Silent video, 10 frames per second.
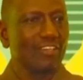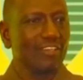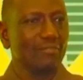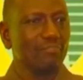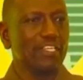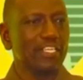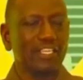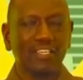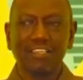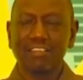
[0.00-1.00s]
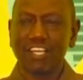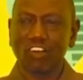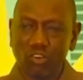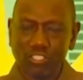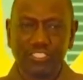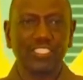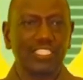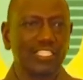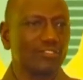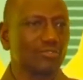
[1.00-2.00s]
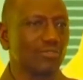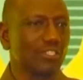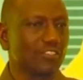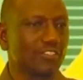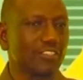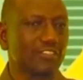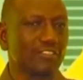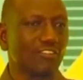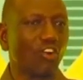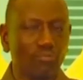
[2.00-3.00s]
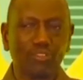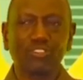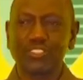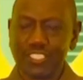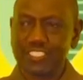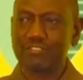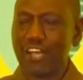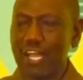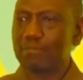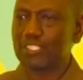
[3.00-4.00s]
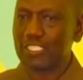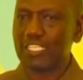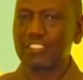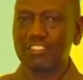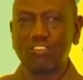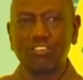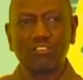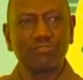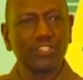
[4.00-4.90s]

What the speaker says: being the continent with almost 65% of